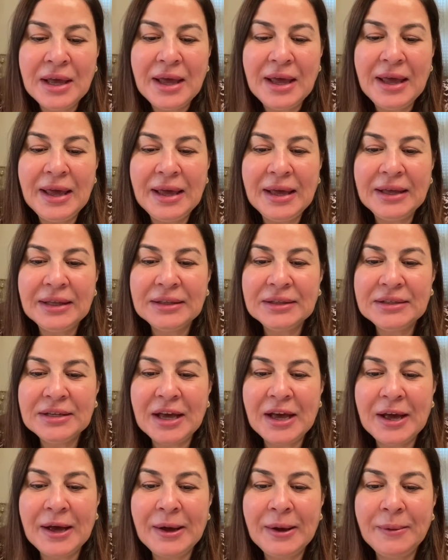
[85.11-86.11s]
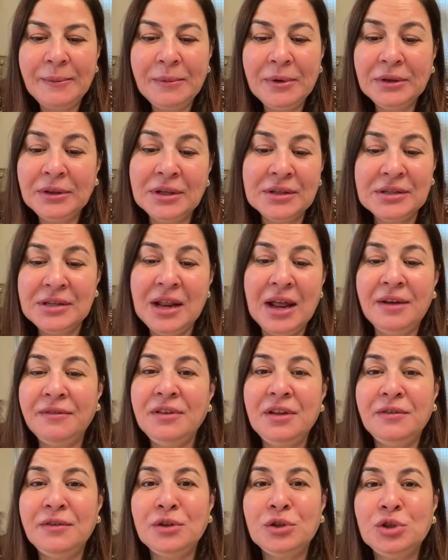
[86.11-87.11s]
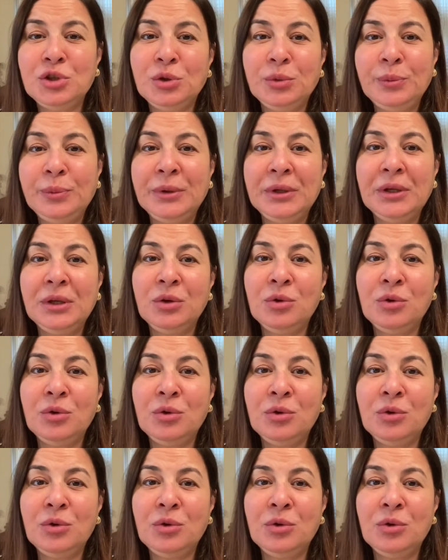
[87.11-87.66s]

and it doesn't have even to be